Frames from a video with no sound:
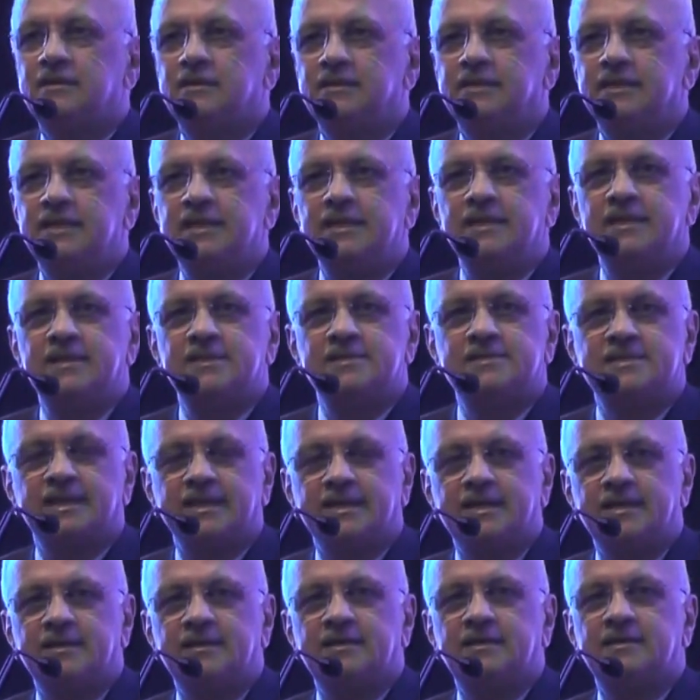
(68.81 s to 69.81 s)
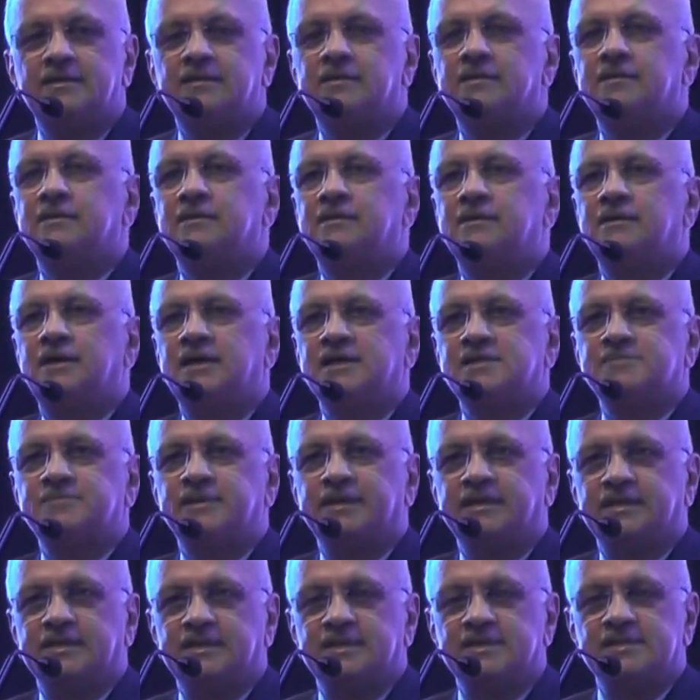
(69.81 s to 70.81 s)
The second
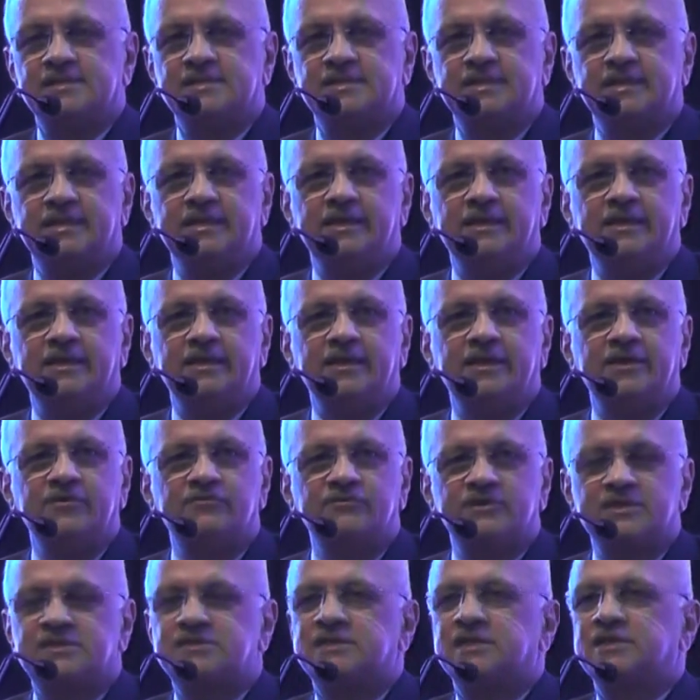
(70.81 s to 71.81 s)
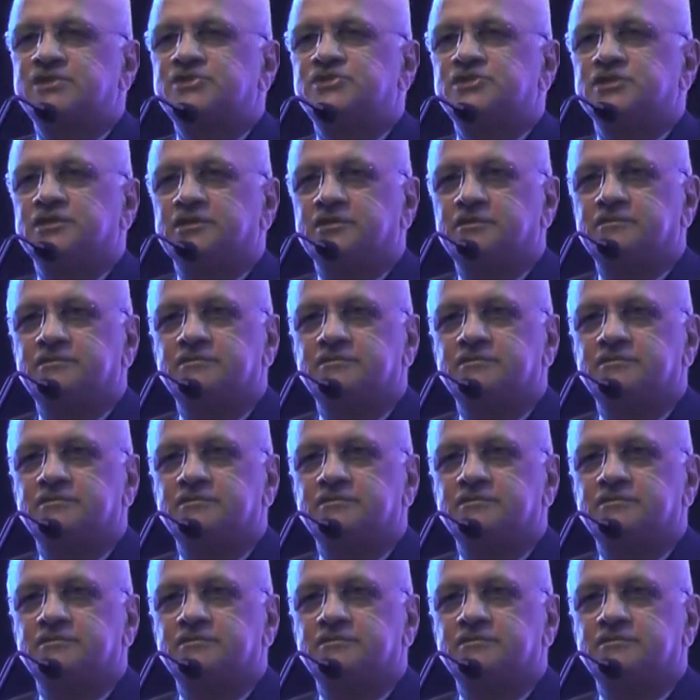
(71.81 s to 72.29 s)
aspect is the infrastructure.